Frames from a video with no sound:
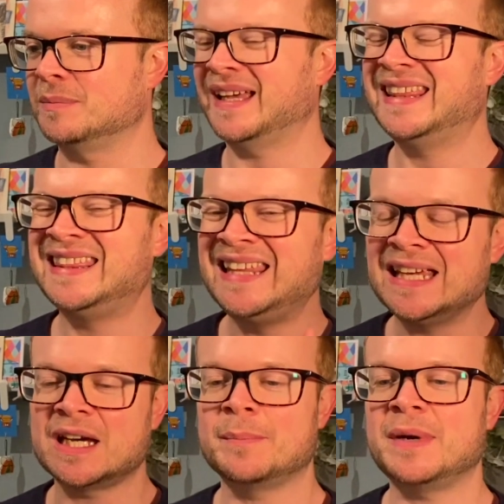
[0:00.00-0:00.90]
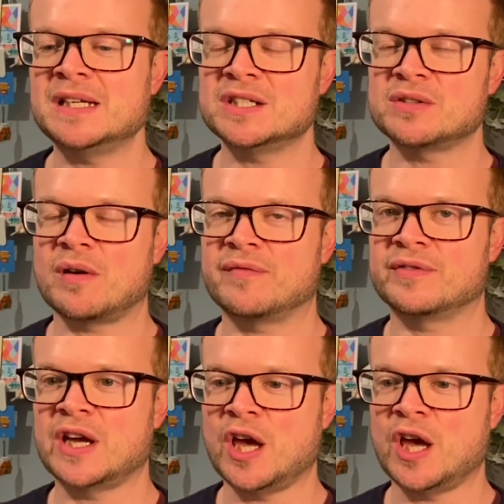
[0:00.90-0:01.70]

but I think I might just offer it